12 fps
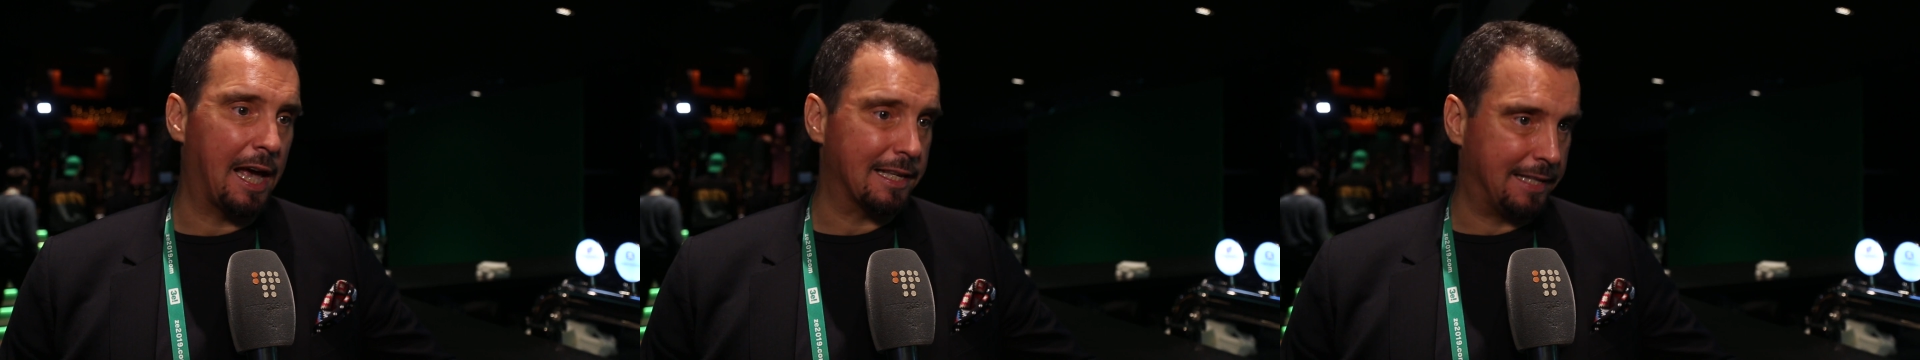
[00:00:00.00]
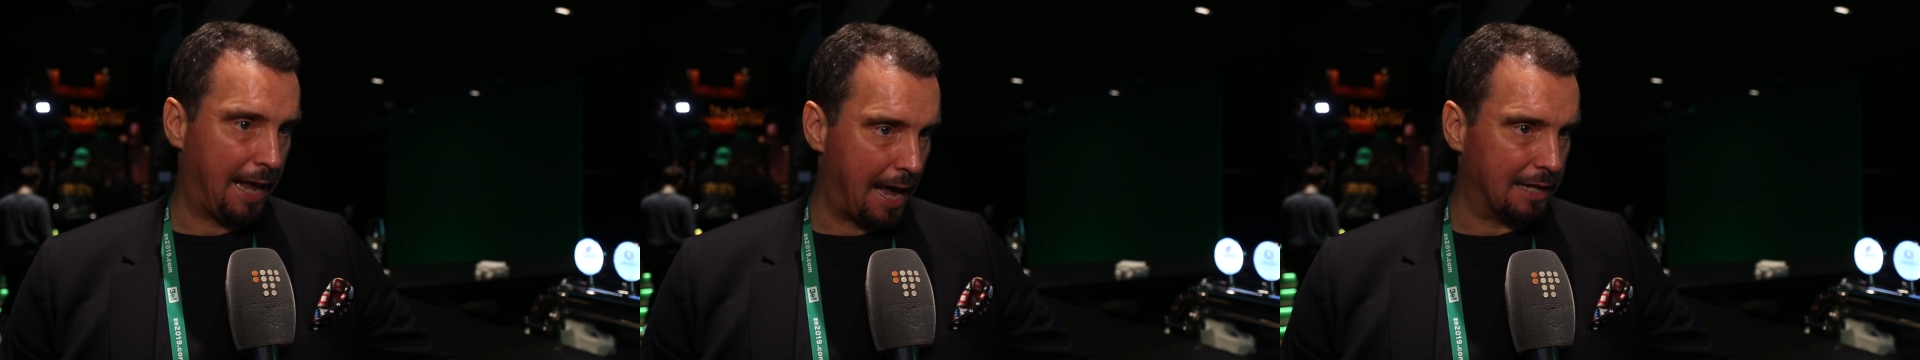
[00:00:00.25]

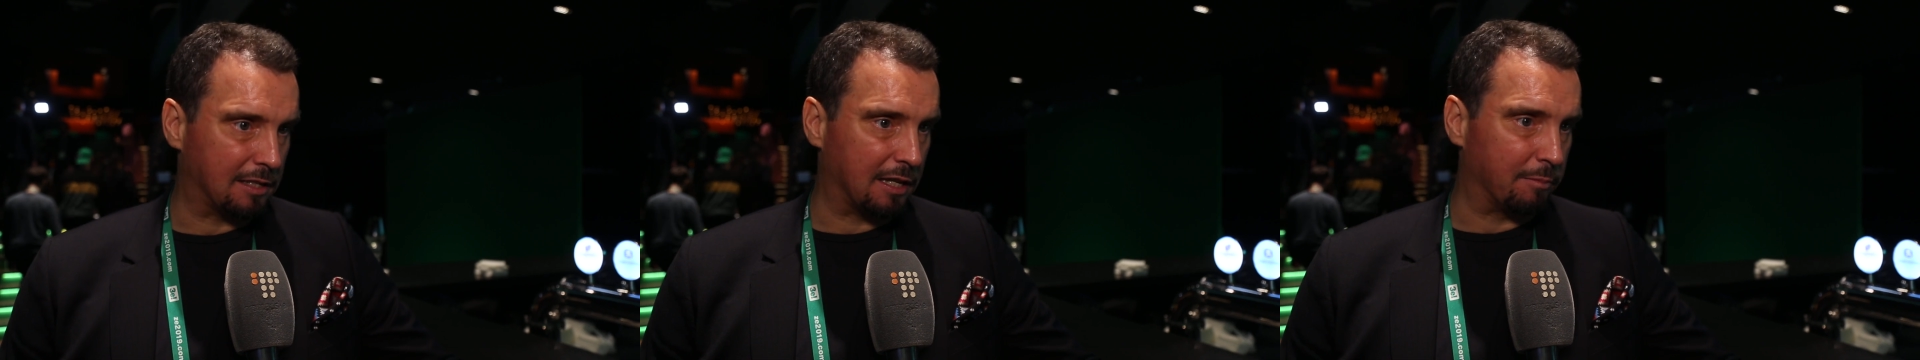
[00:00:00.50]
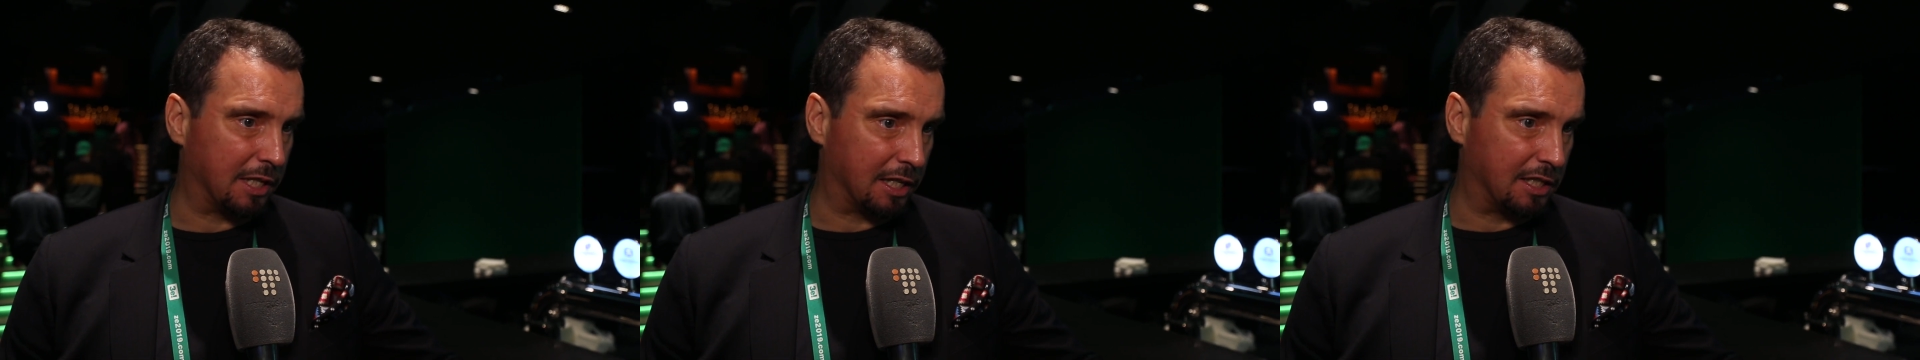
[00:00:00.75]
has had
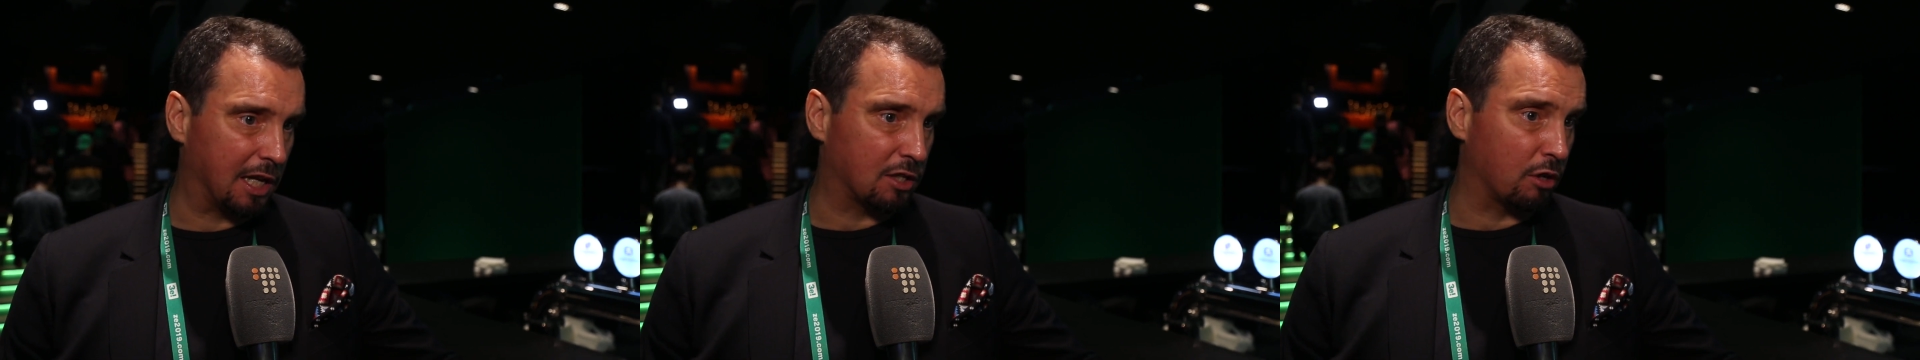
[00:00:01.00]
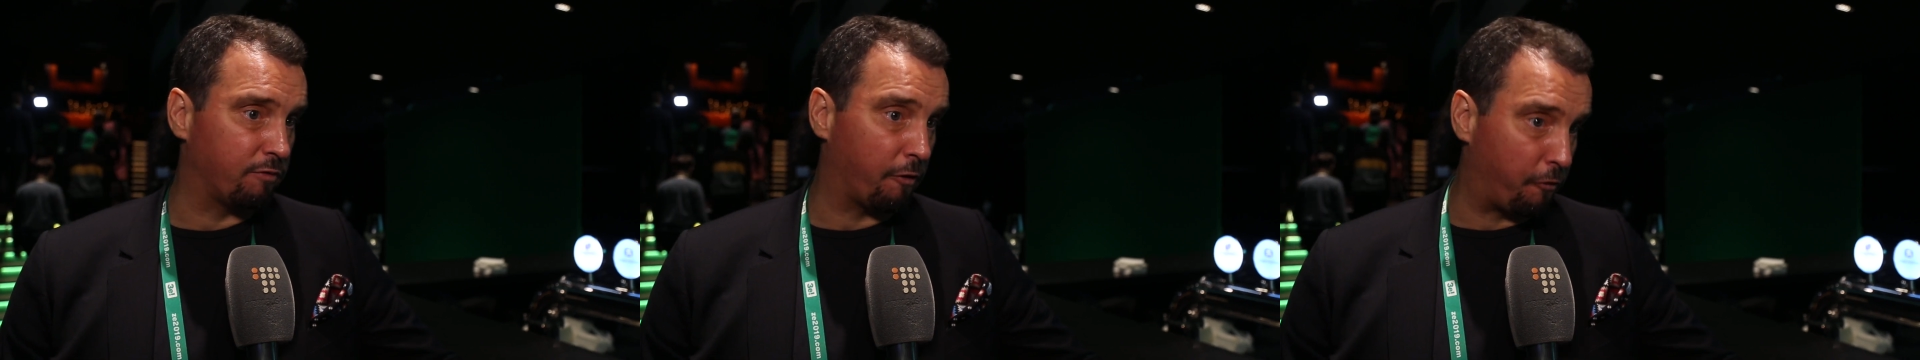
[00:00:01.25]
some
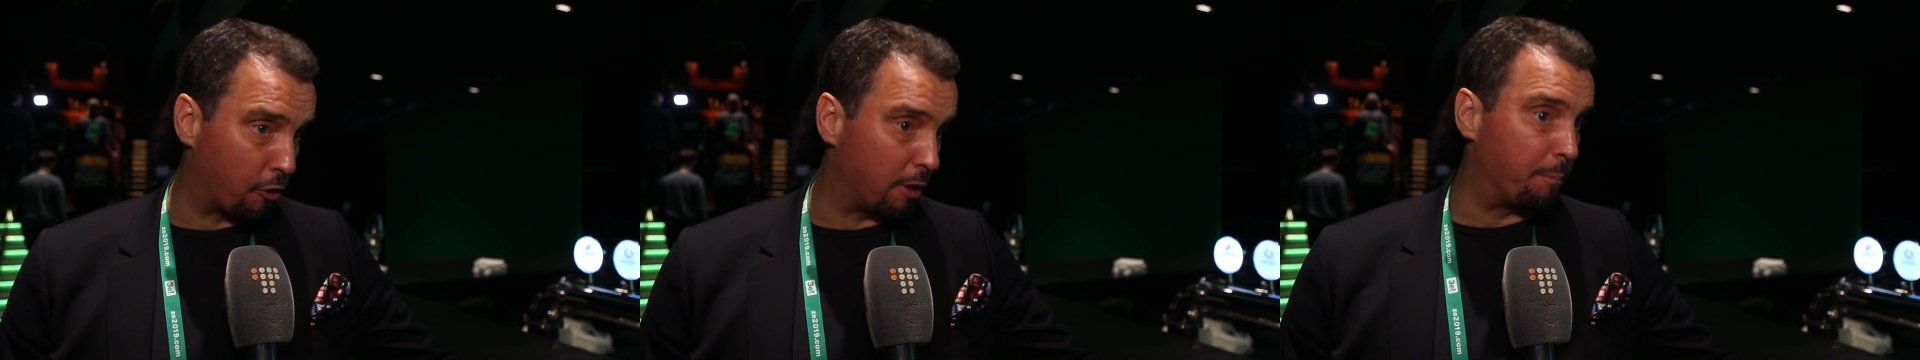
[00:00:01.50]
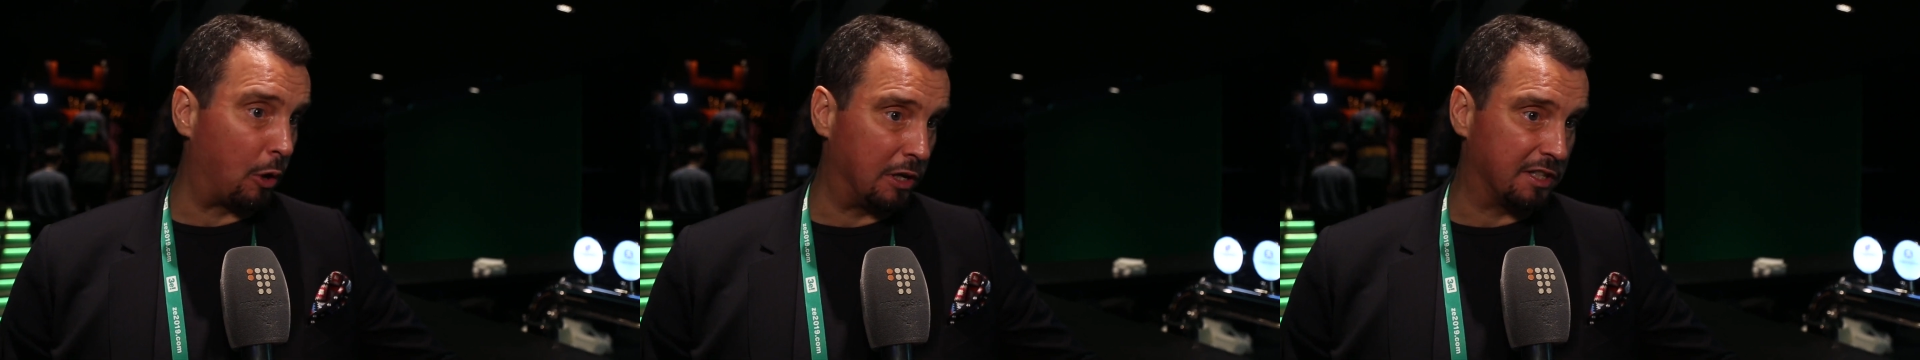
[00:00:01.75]
success on the
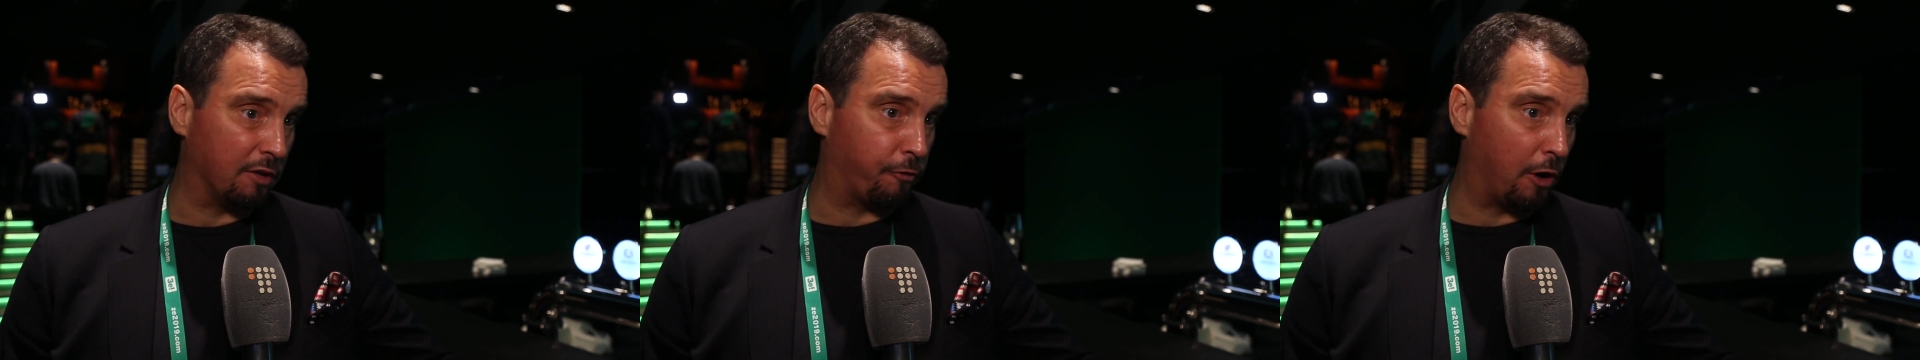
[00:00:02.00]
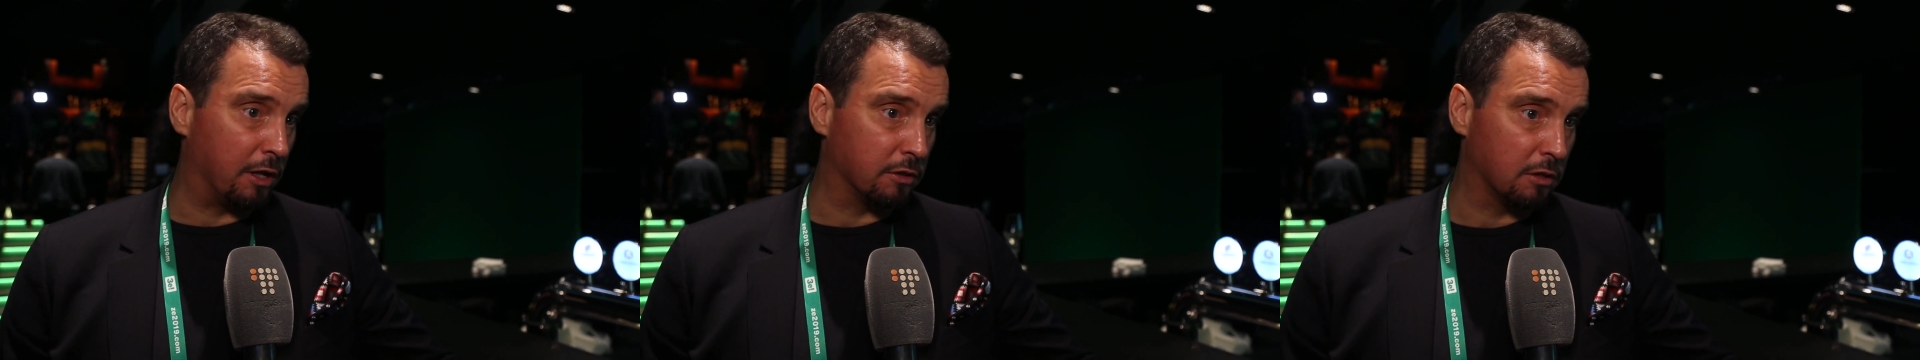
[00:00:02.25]
foreign policy
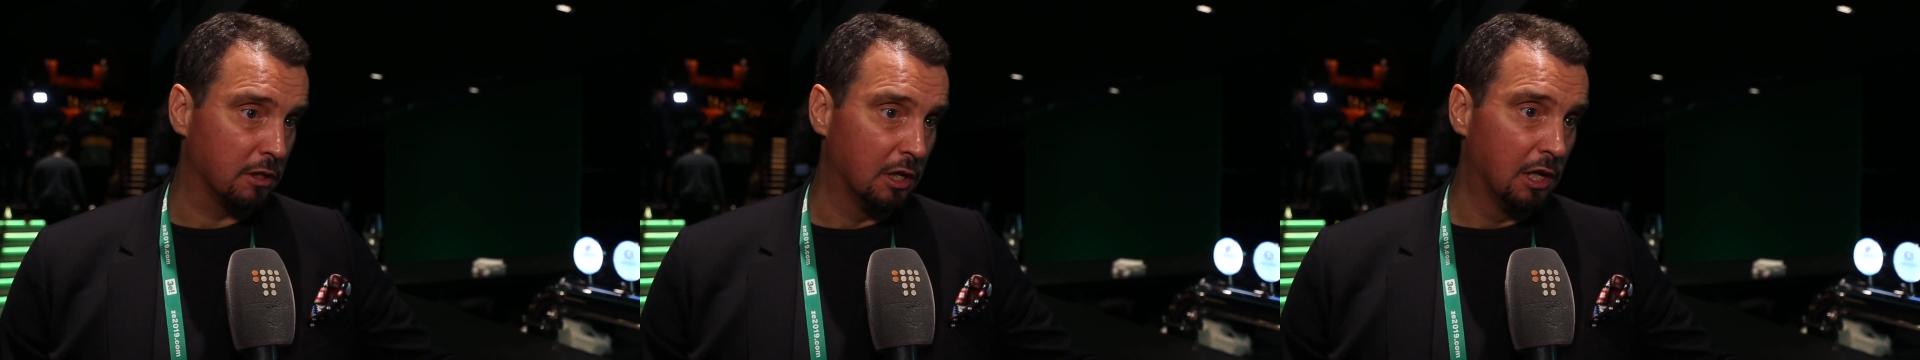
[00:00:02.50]
front.